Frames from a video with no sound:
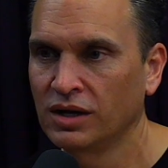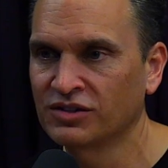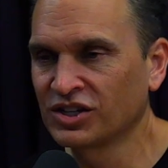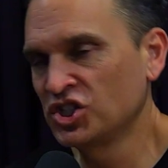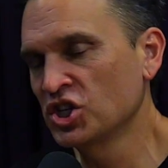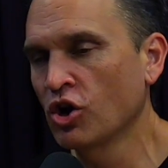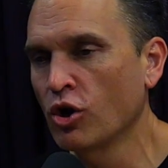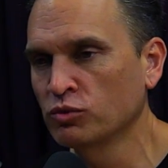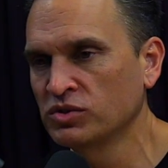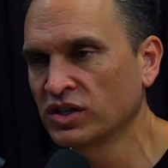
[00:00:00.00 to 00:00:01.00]
it's like she
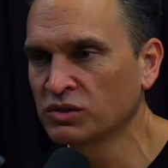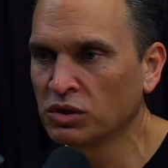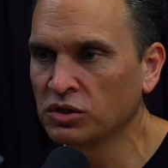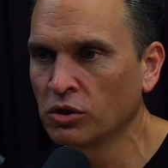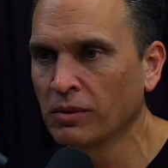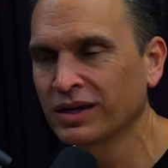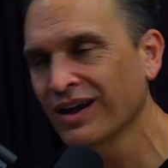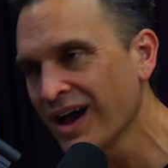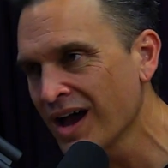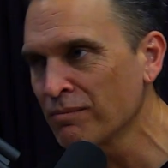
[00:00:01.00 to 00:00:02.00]
calls me, she's like, what do you do? I'm like,
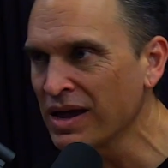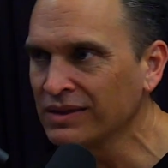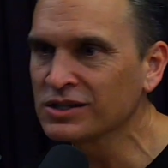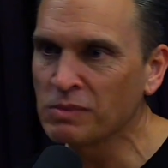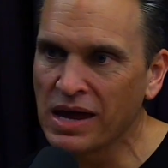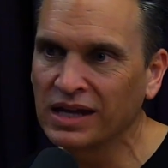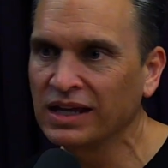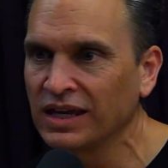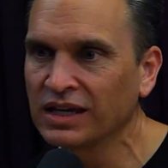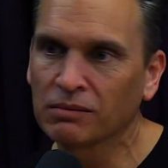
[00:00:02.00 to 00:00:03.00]
I'm painting this
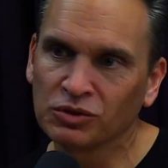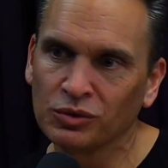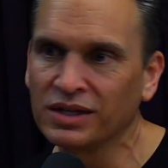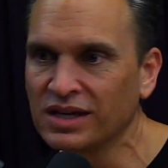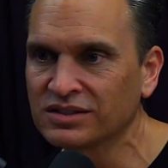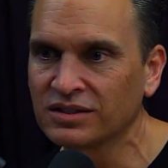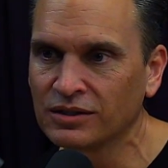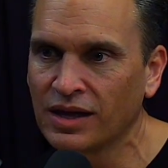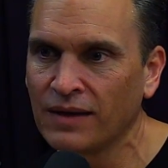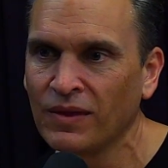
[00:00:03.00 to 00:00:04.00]
painting, I'm doing this and
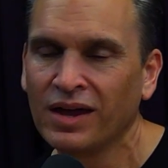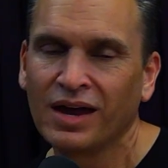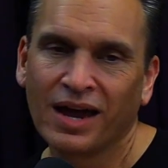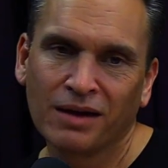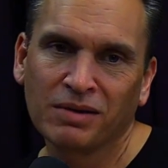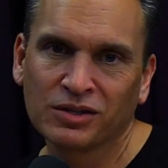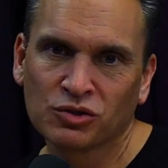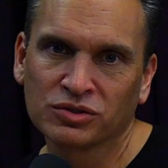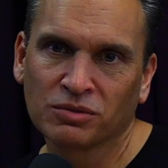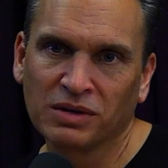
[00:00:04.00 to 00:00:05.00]
that. I'm
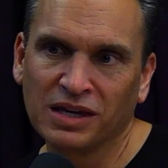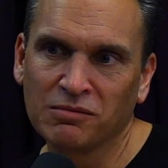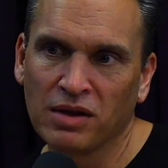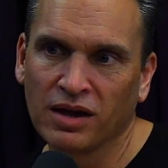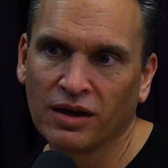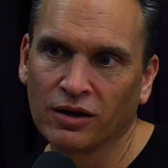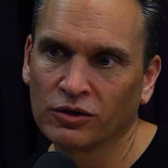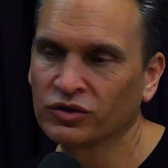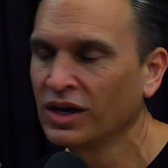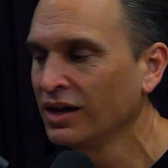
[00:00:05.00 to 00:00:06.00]
answering some
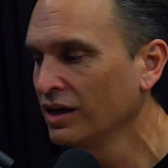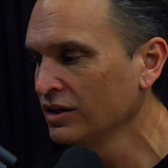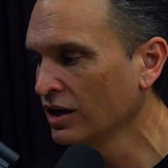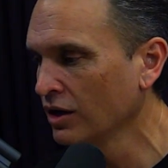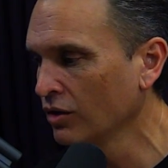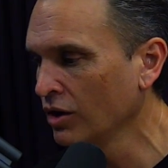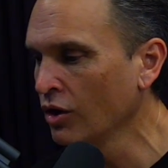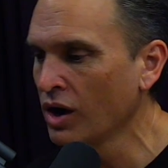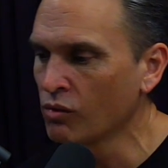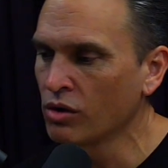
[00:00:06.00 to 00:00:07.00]
emails.
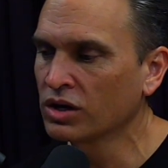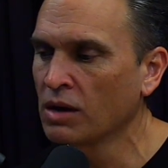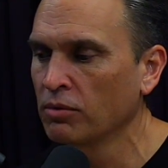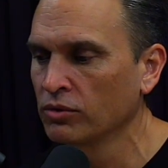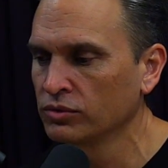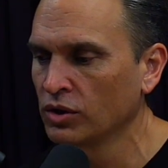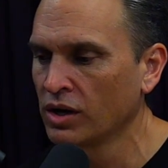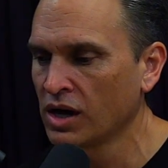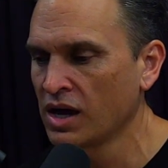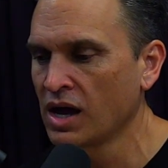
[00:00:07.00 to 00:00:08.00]
I wrote a couple,
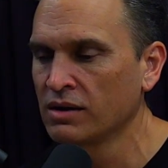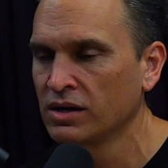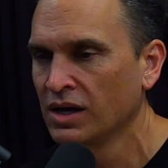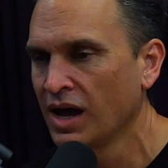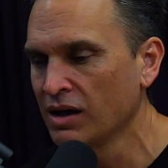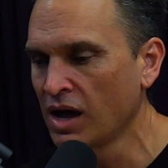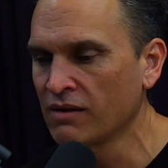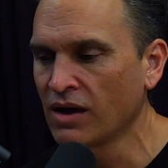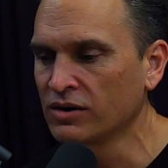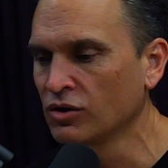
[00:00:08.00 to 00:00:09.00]

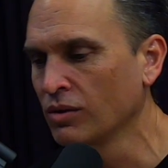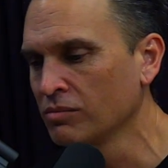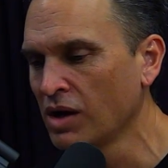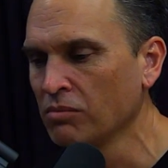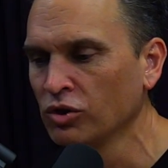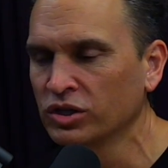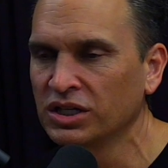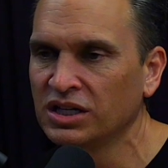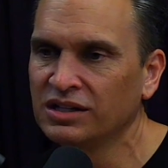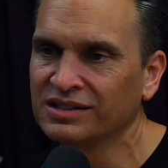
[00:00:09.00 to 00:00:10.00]
I'm
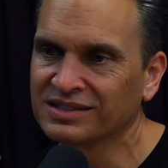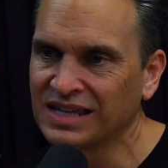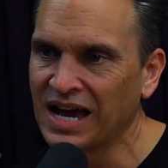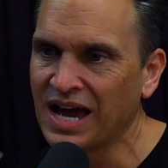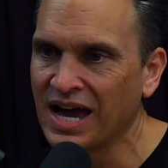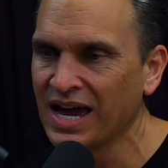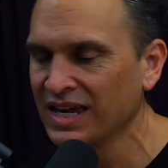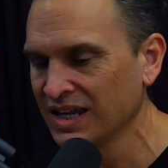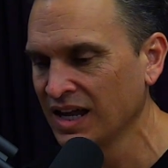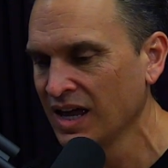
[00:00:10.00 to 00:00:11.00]
looking into this guy
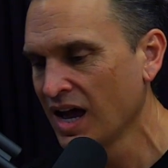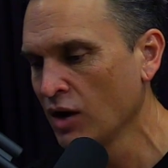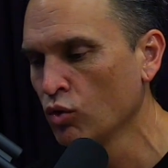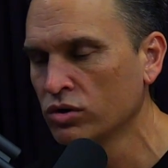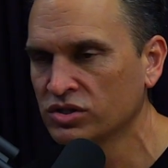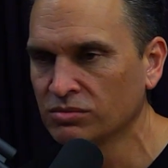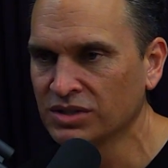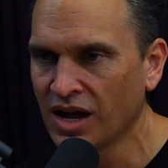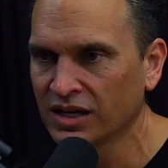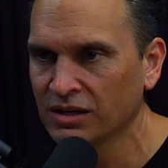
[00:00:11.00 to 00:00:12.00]
and I ordered some
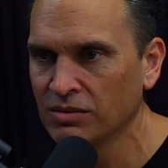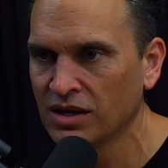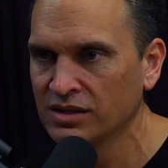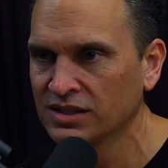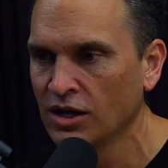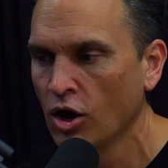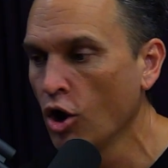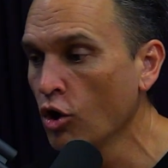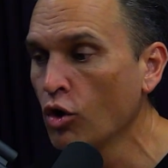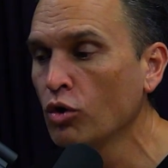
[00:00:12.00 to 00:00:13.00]
documents and
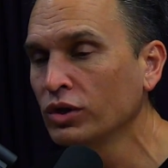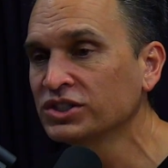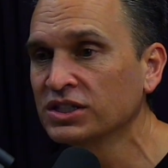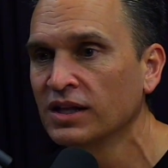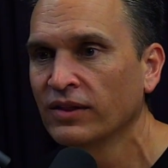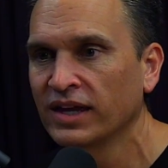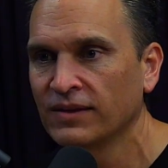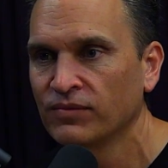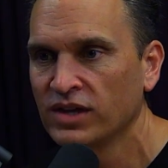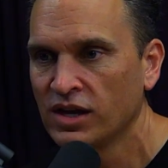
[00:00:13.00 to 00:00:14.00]
listen,
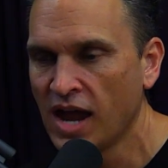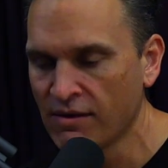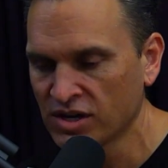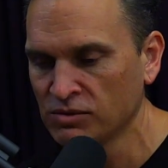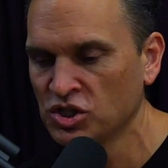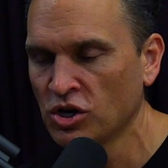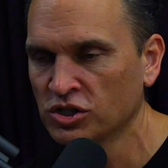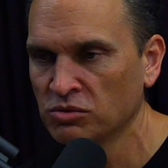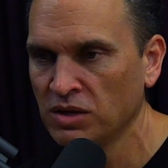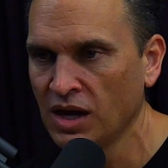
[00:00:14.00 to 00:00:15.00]
like every time she
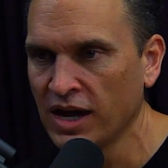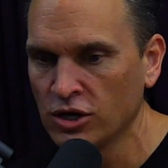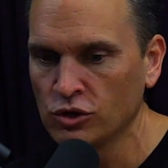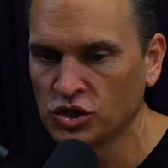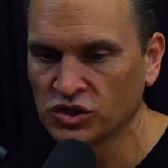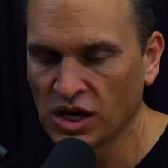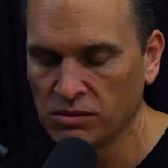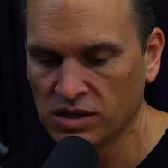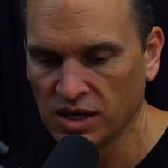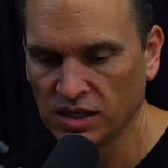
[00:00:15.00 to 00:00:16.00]
talks to me, I know she's got to
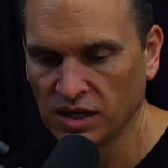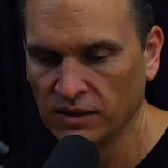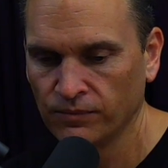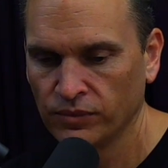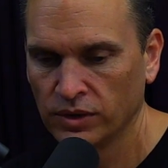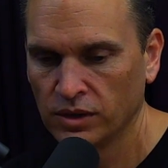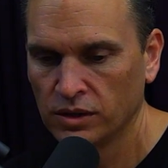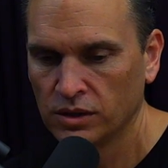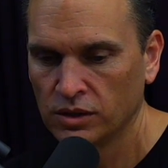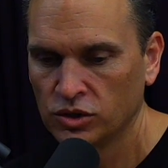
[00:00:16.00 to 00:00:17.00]
be thinking,
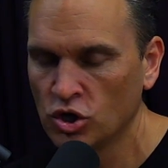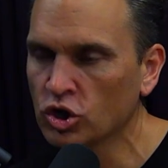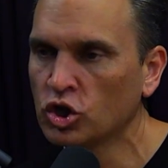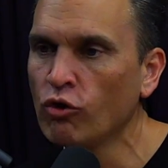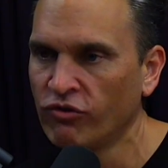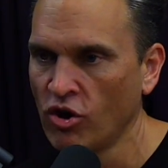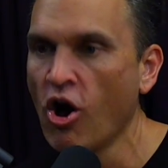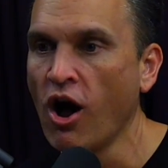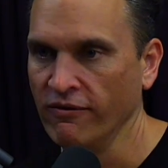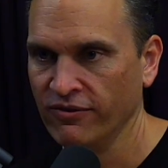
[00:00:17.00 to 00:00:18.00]
you're goofing
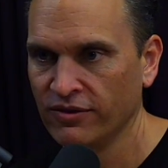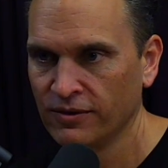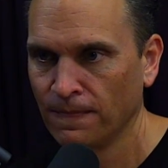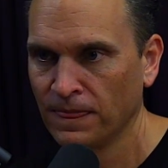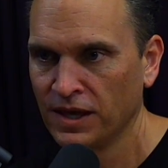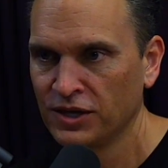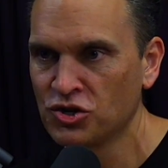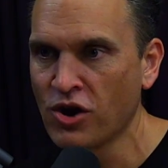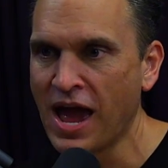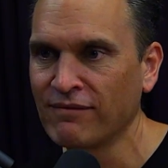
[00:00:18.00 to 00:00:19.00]
off.
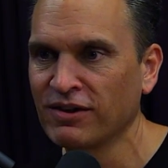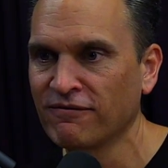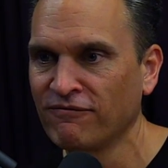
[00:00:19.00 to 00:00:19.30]
You're having